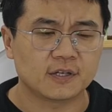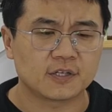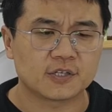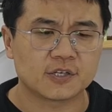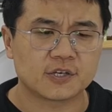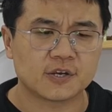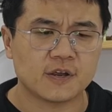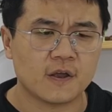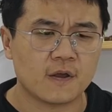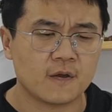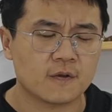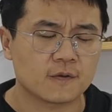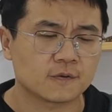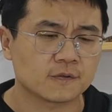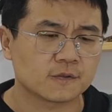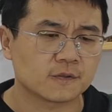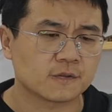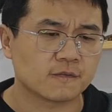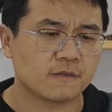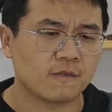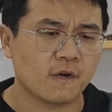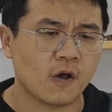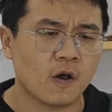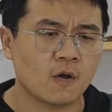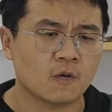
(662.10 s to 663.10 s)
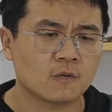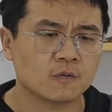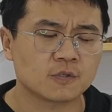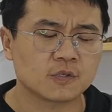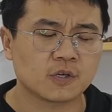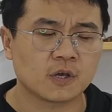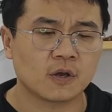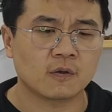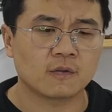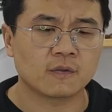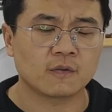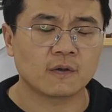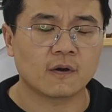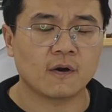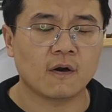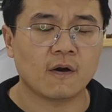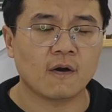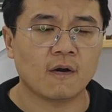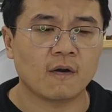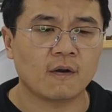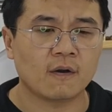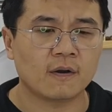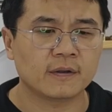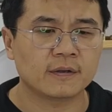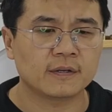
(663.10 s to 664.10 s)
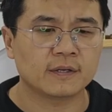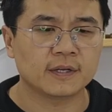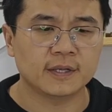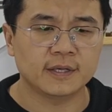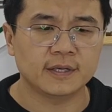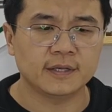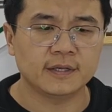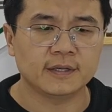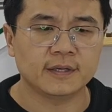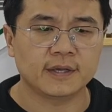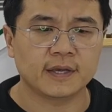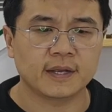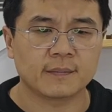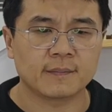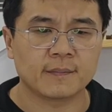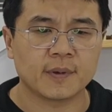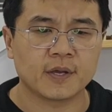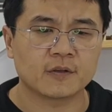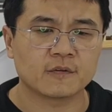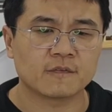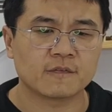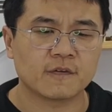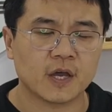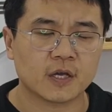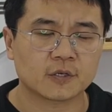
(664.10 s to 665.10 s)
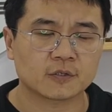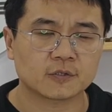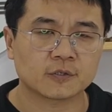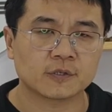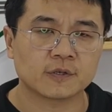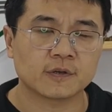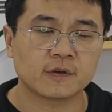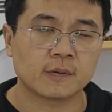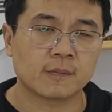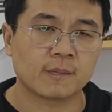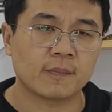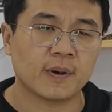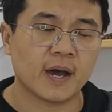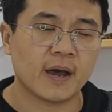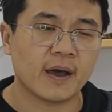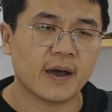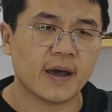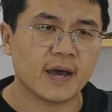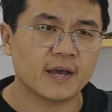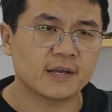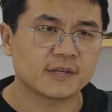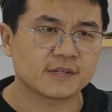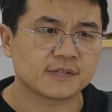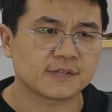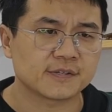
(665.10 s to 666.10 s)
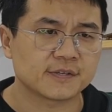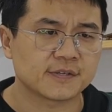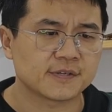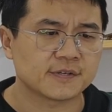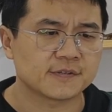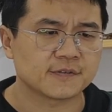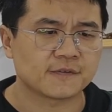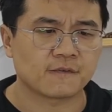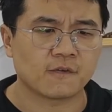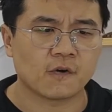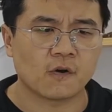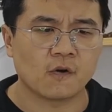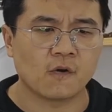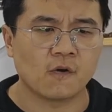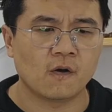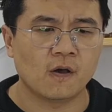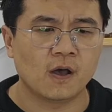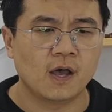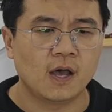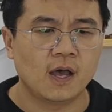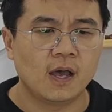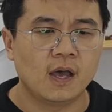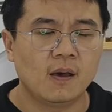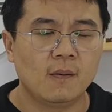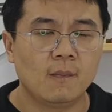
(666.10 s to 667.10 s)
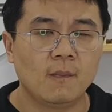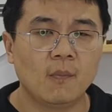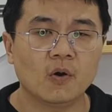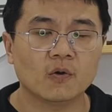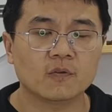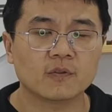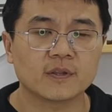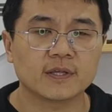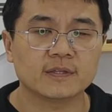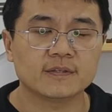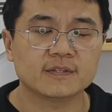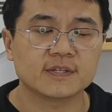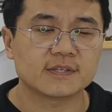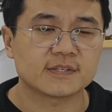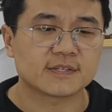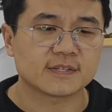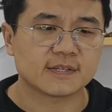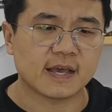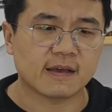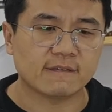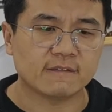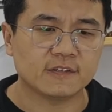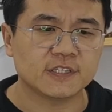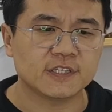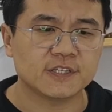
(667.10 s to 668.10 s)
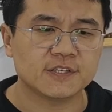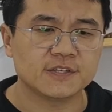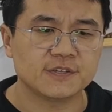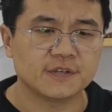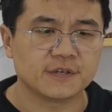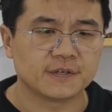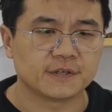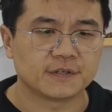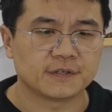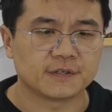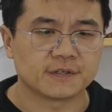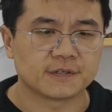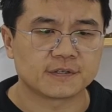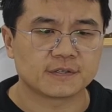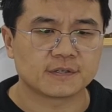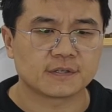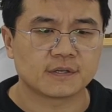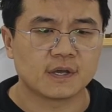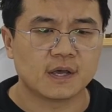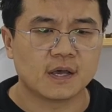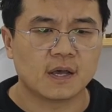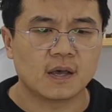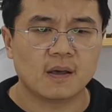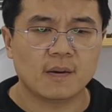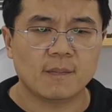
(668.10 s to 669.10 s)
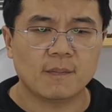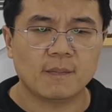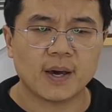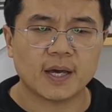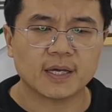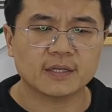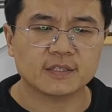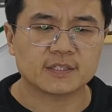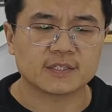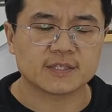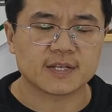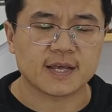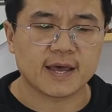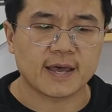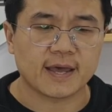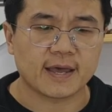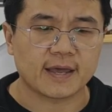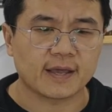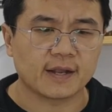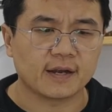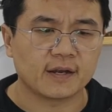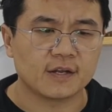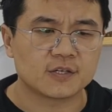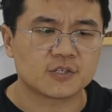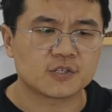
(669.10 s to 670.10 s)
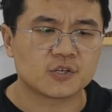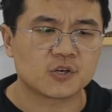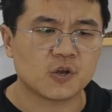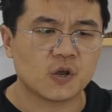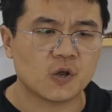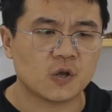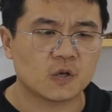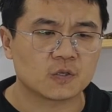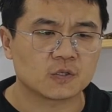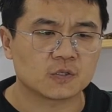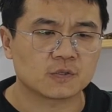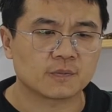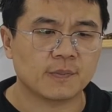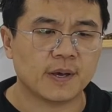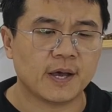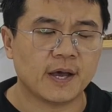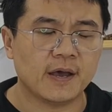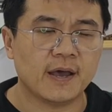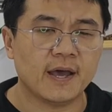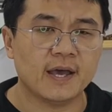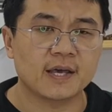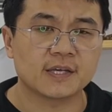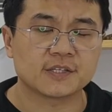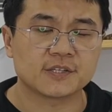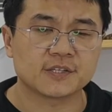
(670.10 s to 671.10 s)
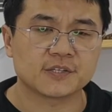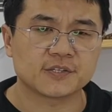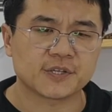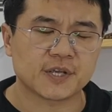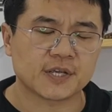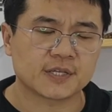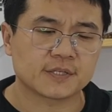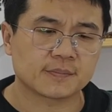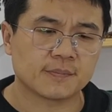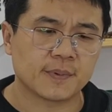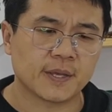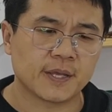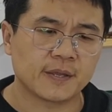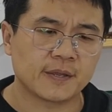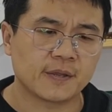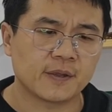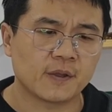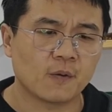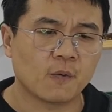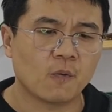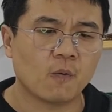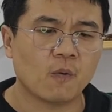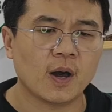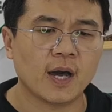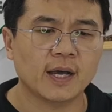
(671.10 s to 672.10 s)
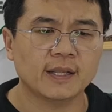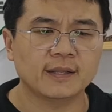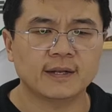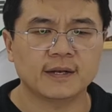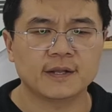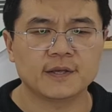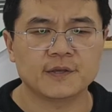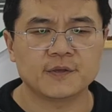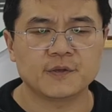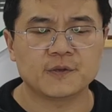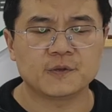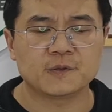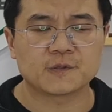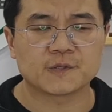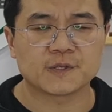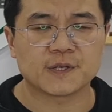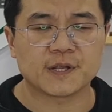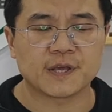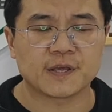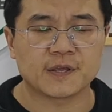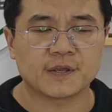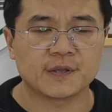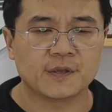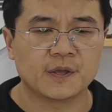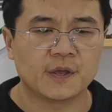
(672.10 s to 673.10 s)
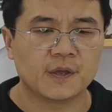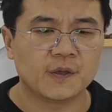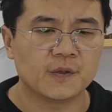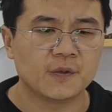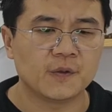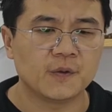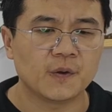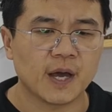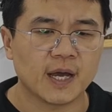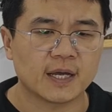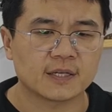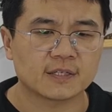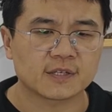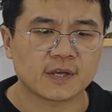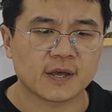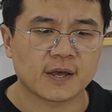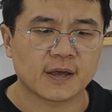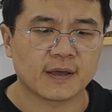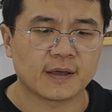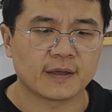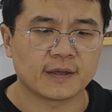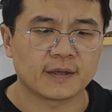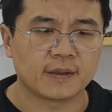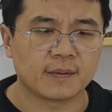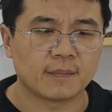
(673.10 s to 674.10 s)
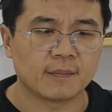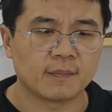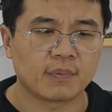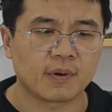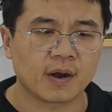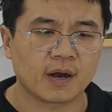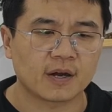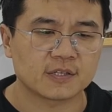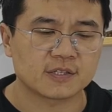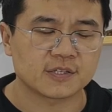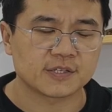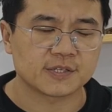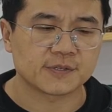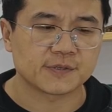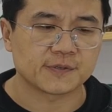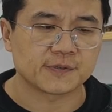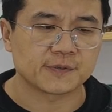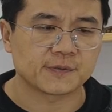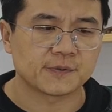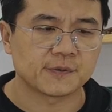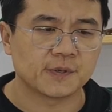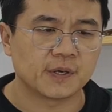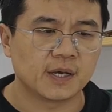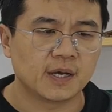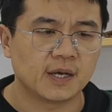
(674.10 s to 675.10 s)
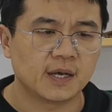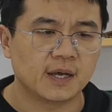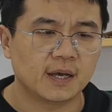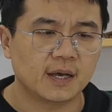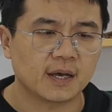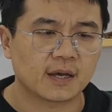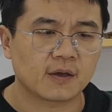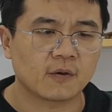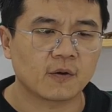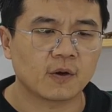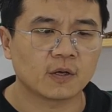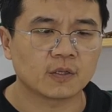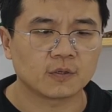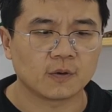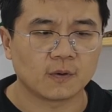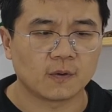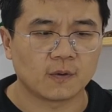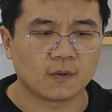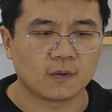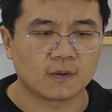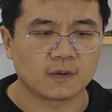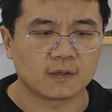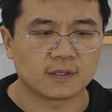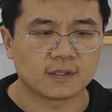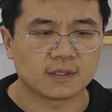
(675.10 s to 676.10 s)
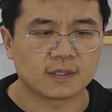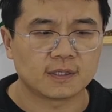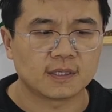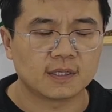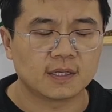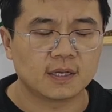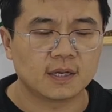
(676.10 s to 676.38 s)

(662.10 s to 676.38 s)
Lechon's focused on R&D and manufacturing of bile acids for more than 17 years. By today, Lechon's bile acids has been widely used in USA, Brazil, Ecuador,